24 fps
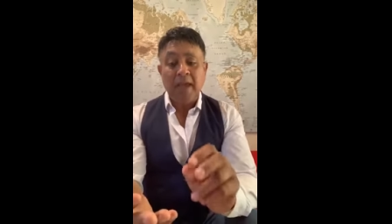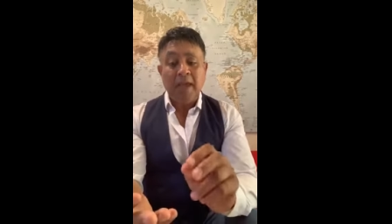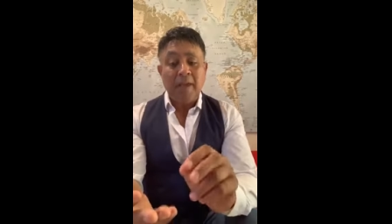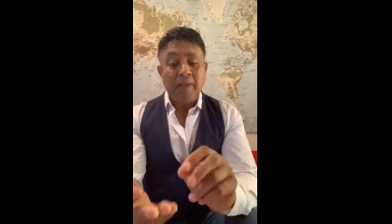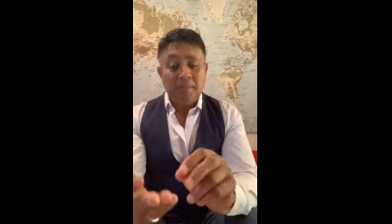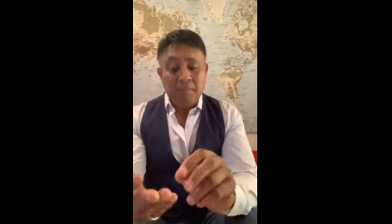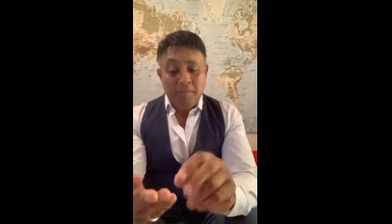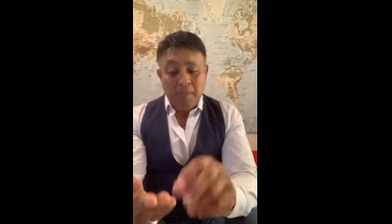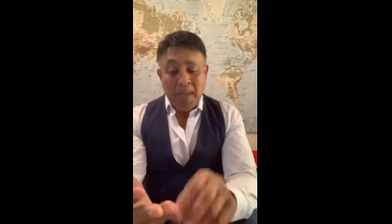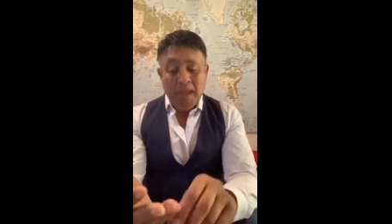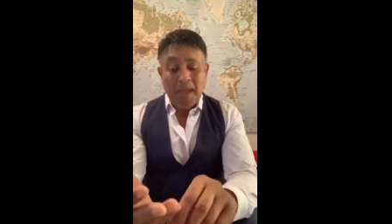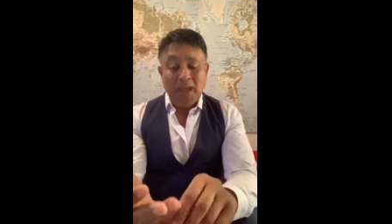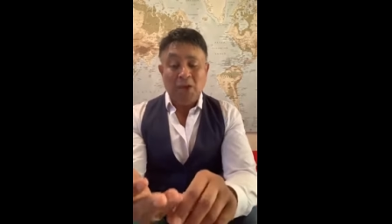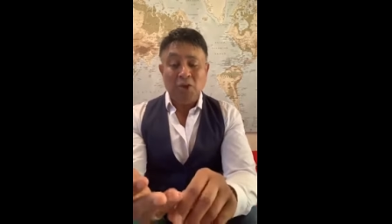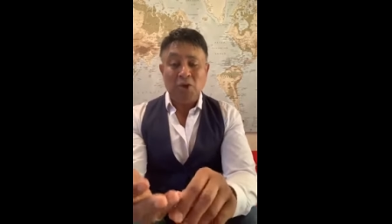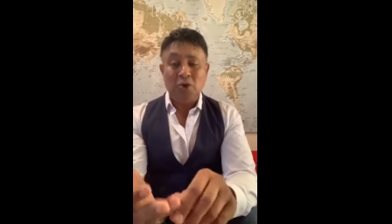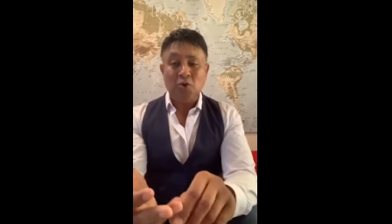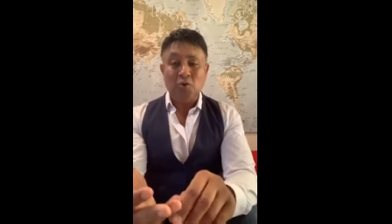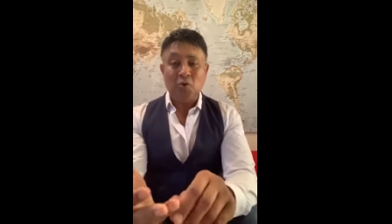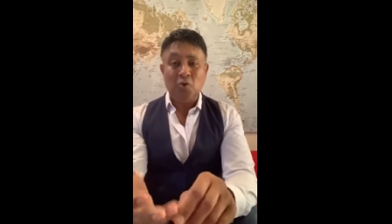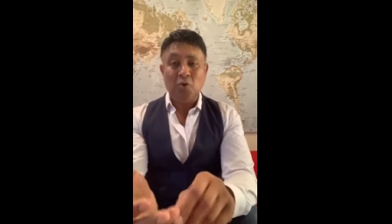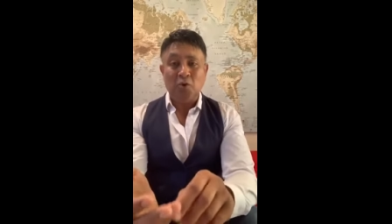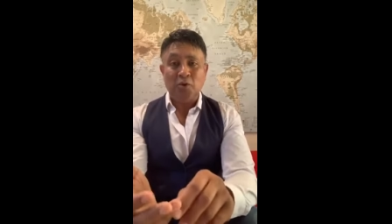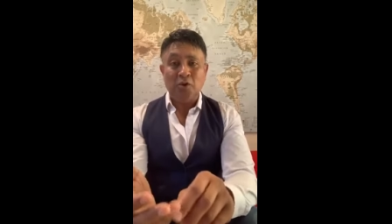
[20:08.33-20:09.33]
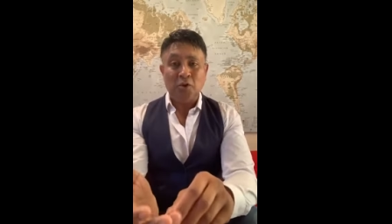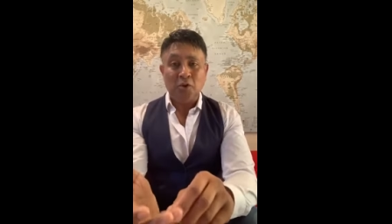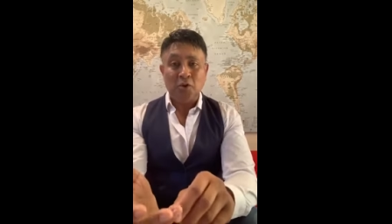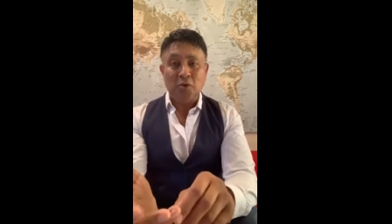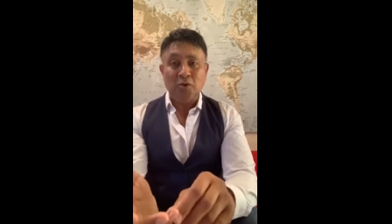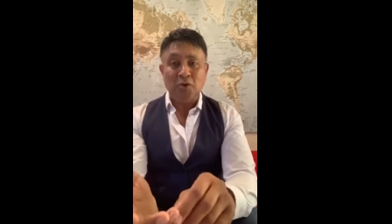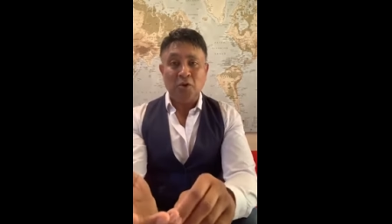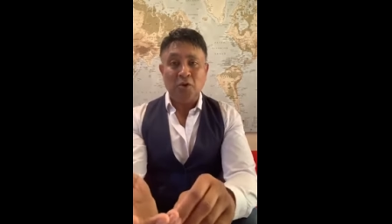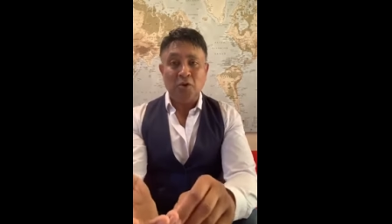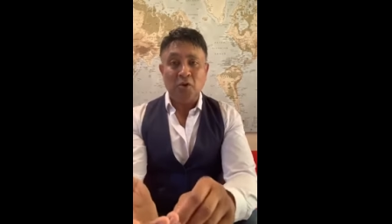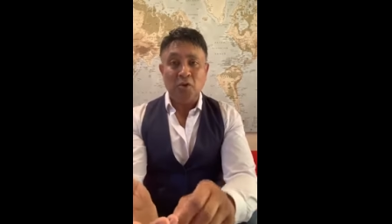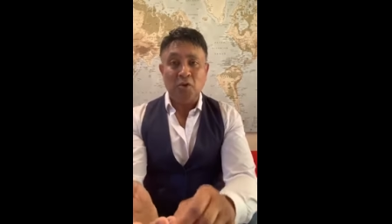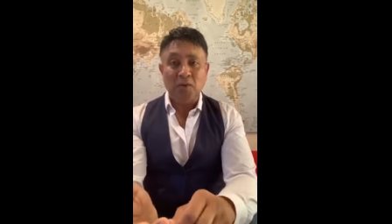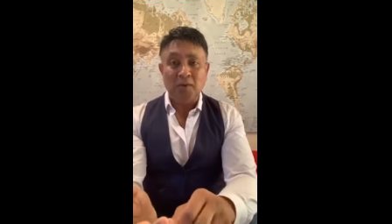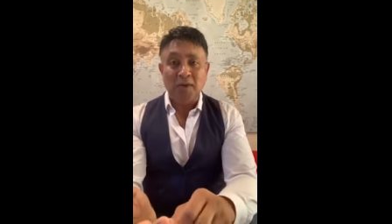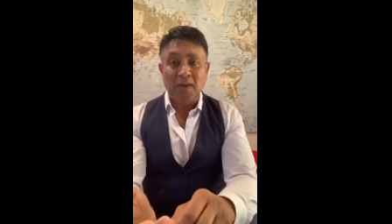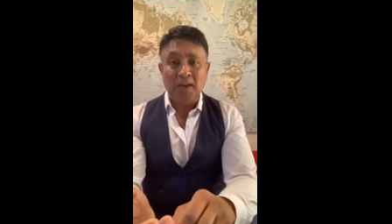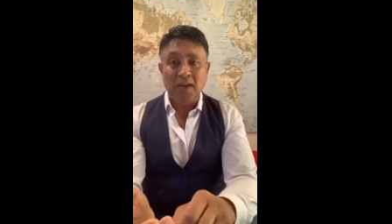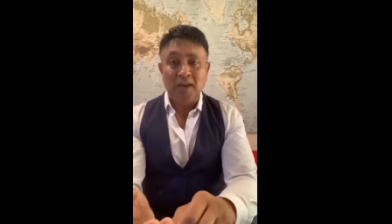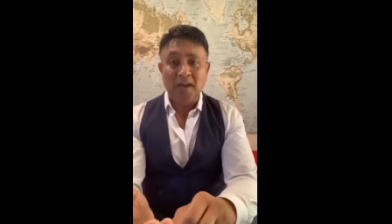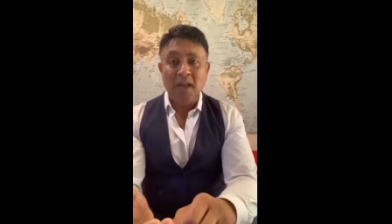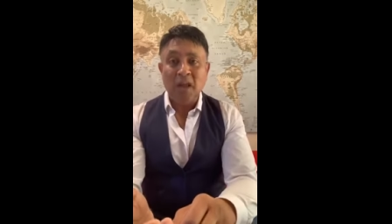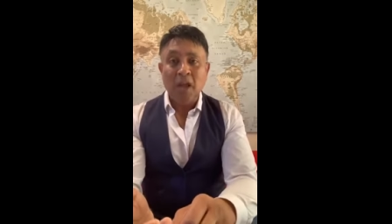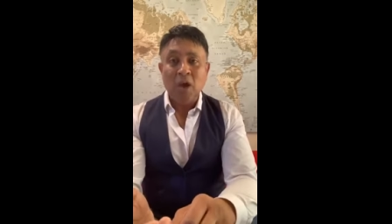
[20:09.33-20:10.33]
Make sure you tune
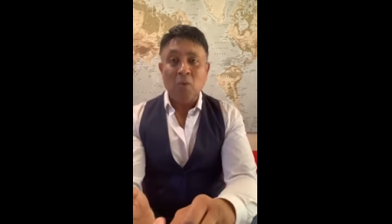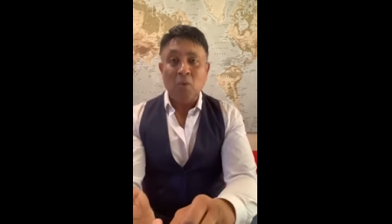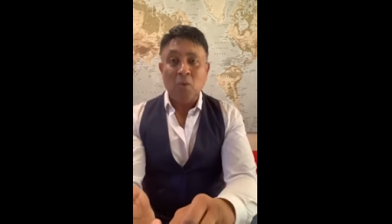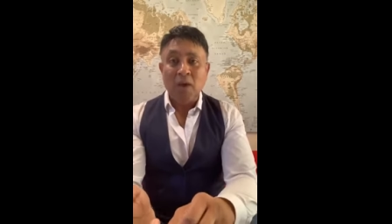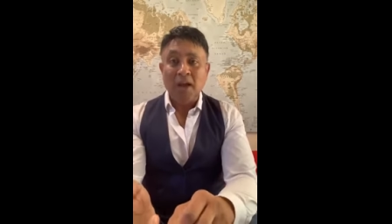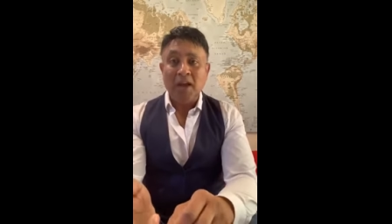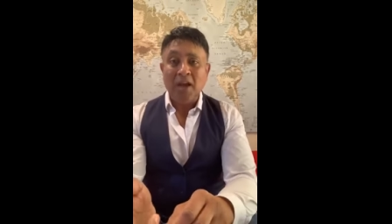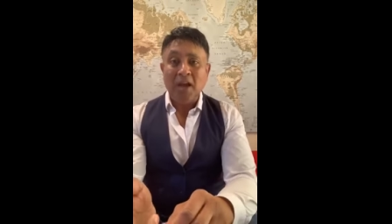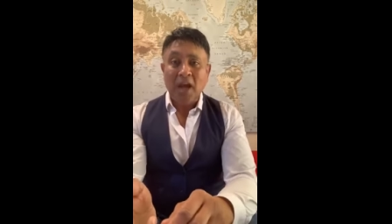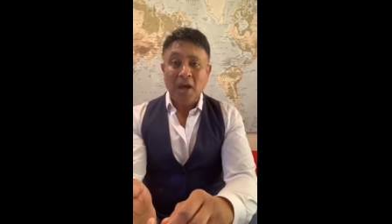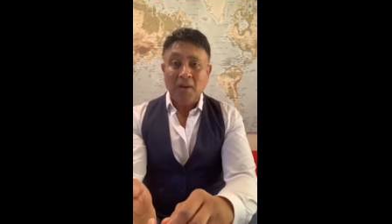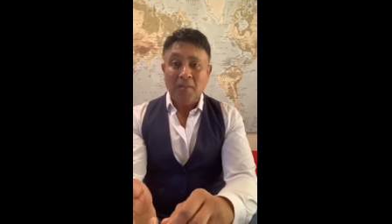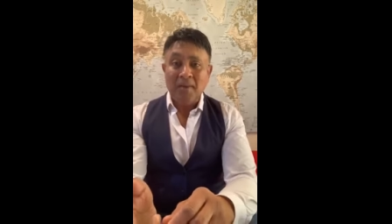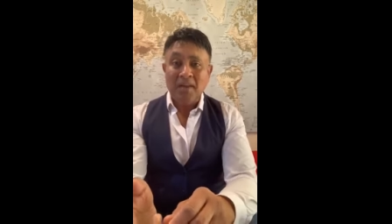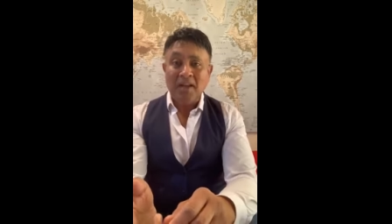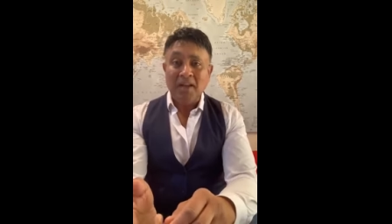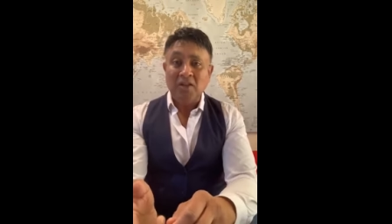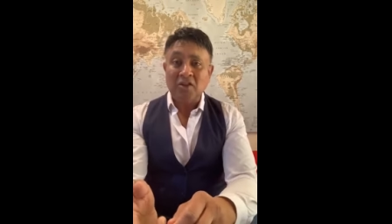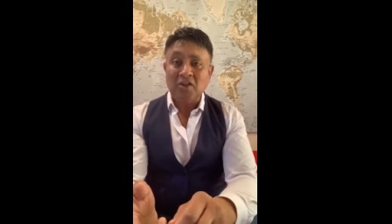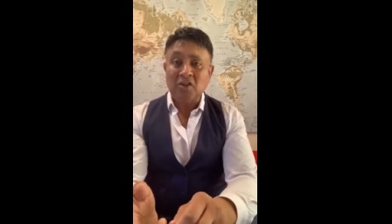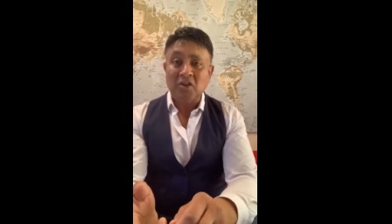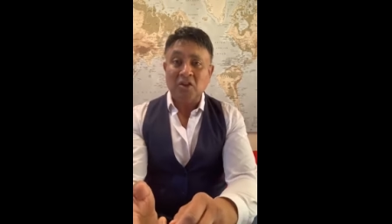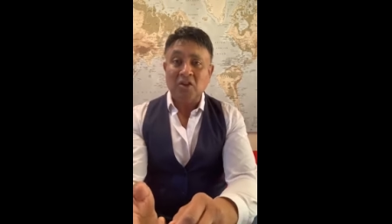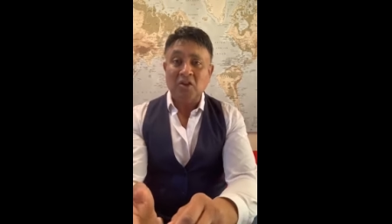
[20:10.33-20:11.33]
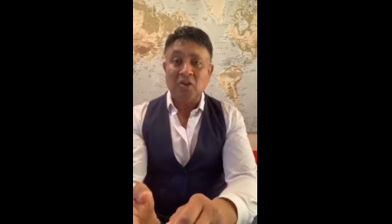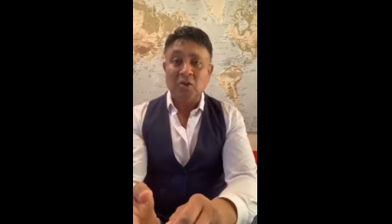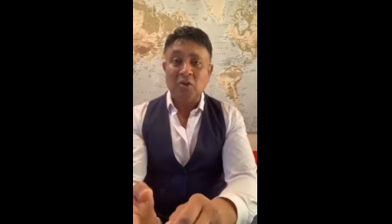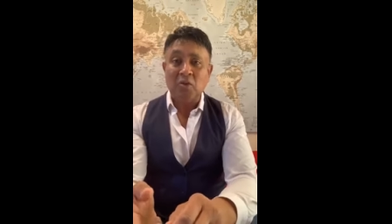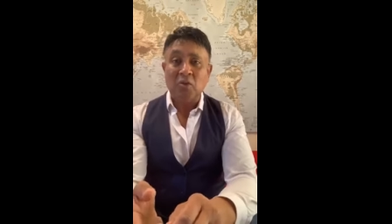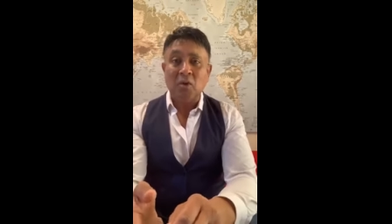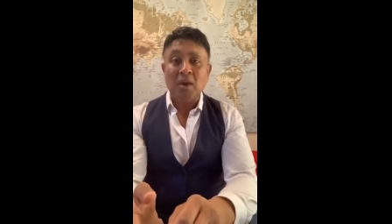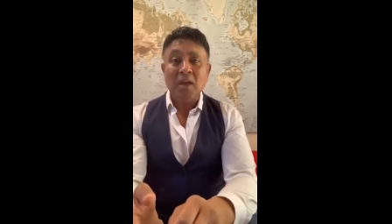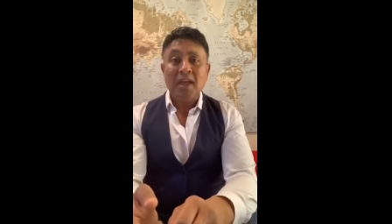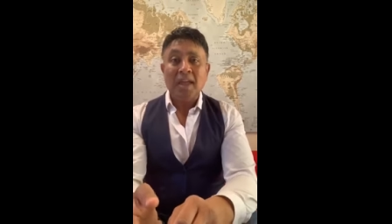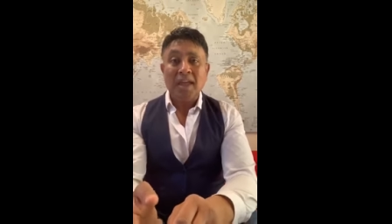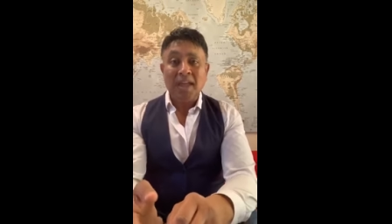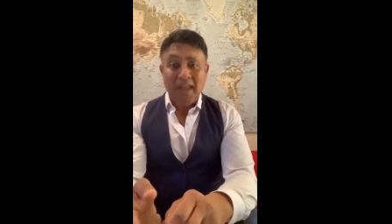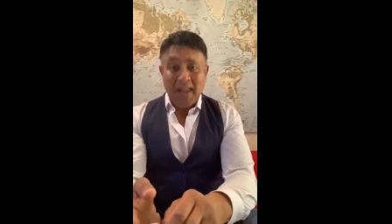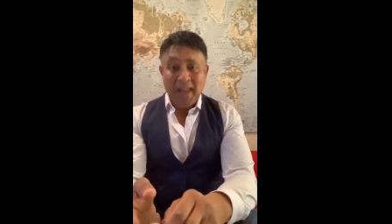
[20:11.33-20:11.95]
in. We're coming to you